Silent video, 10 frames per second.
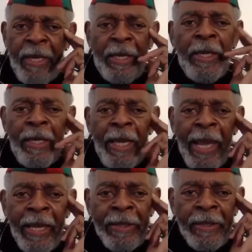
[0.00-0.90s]

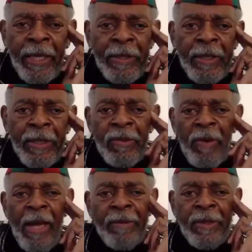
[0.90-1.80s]
and it
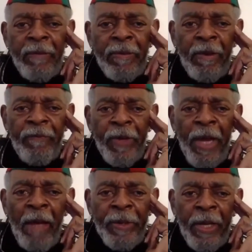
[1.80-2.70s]
describes a
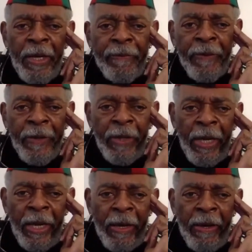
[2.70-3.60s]
phenomenon
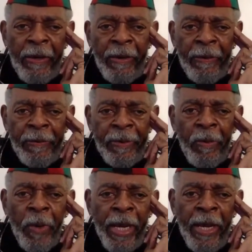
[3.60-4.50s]

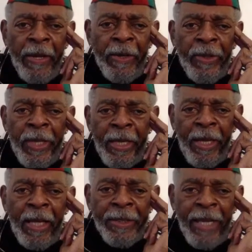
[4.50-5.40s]
where the
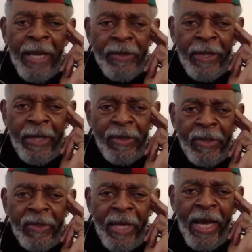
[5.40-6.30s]
colonizer has
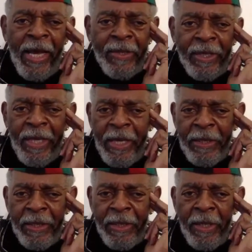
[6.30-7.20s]
disguised and
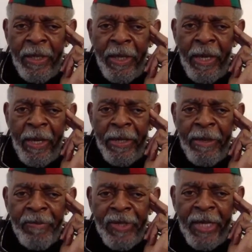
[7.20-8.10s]
hidden
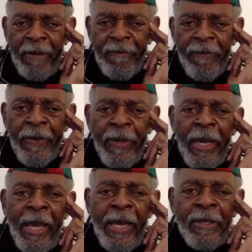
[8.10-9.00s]
himself.
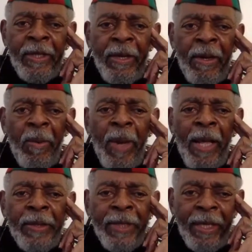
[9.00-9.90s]
And
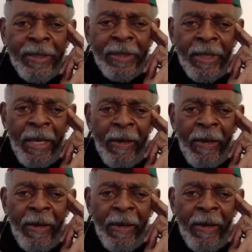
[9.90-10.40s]
while he has,